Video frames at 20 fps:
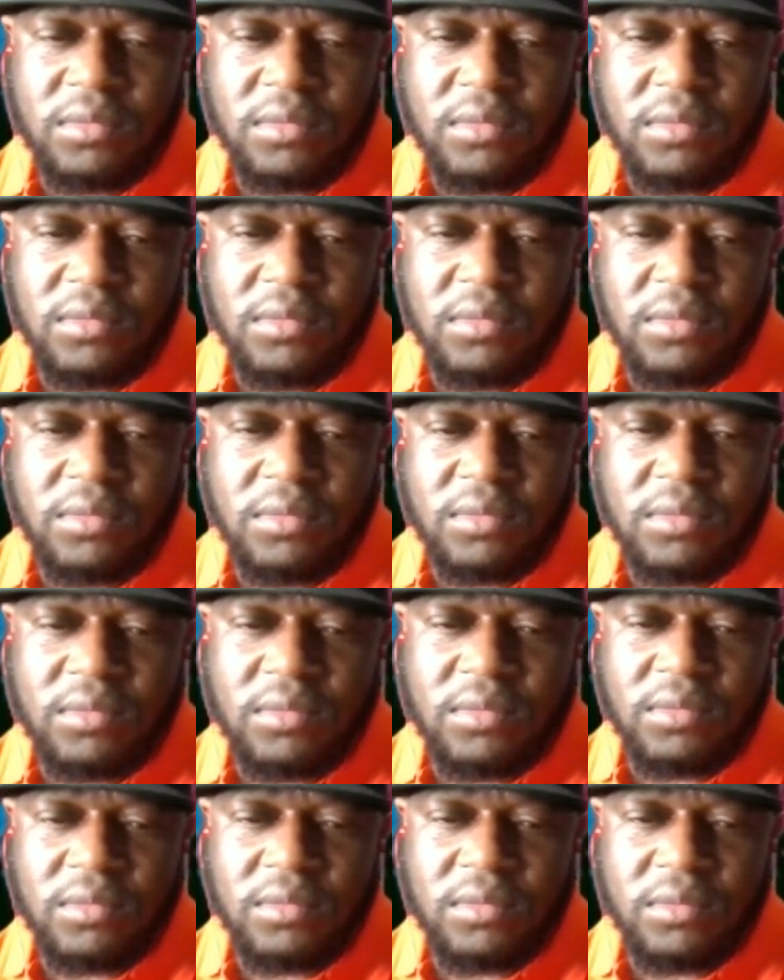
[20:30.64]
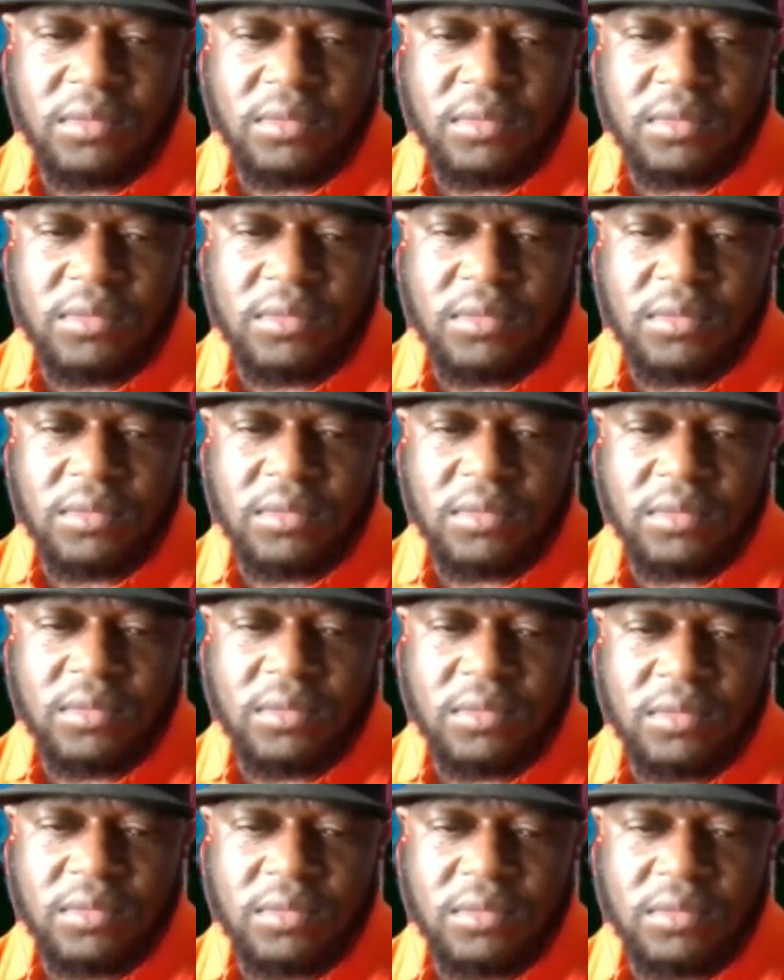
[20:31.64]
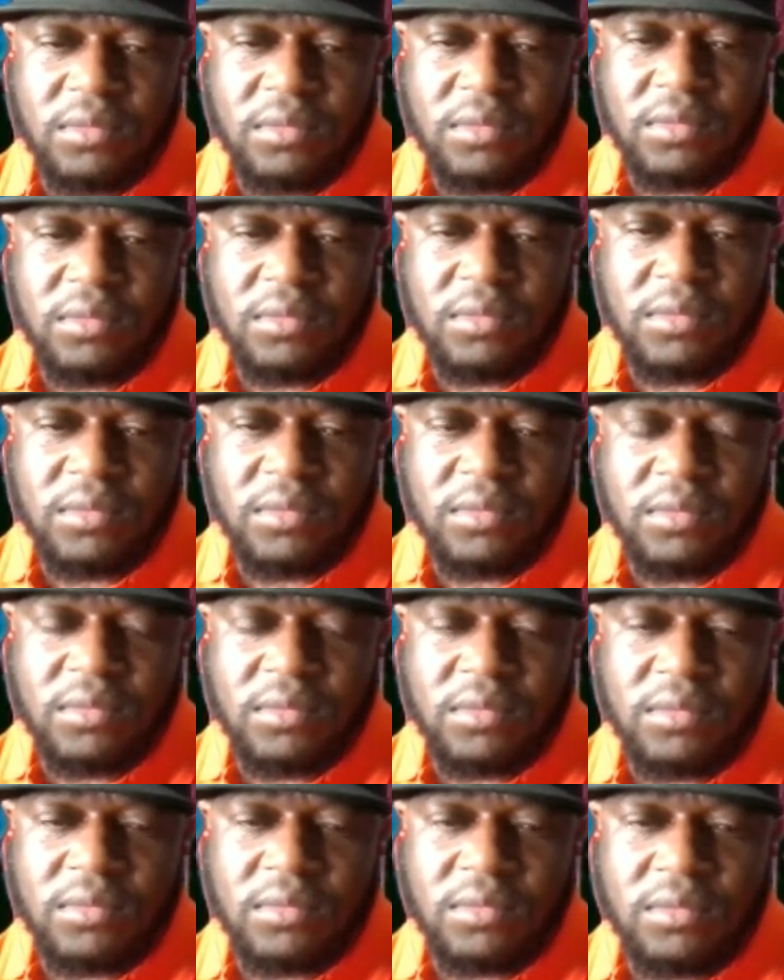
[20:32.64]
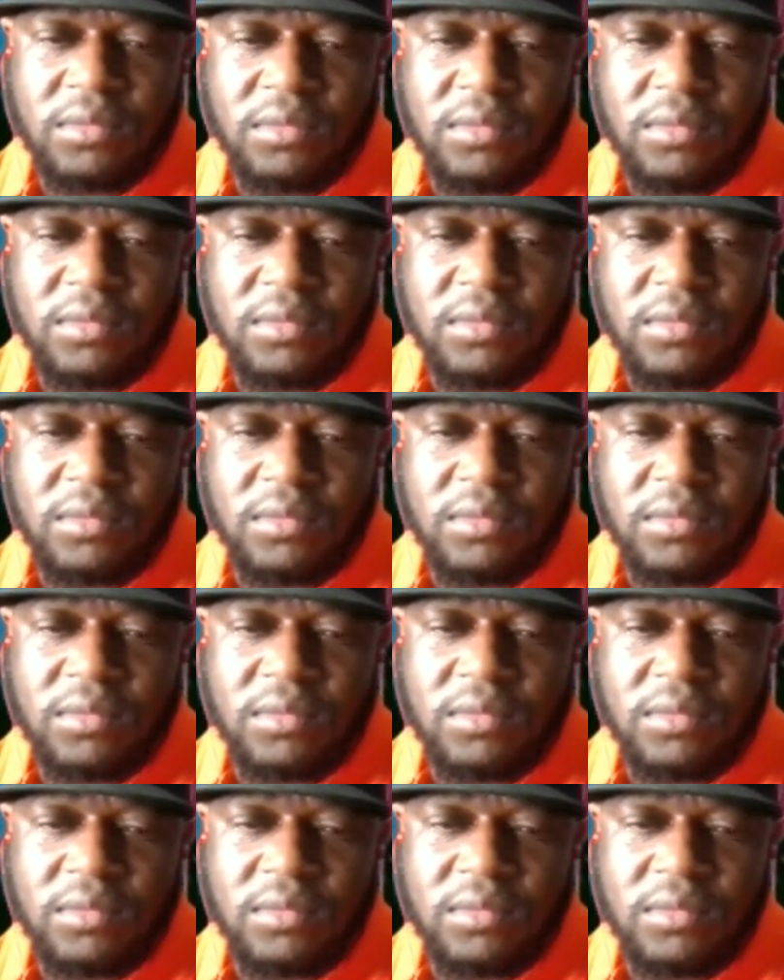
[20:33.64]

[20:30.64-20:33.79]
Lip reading: The person shown says nothing.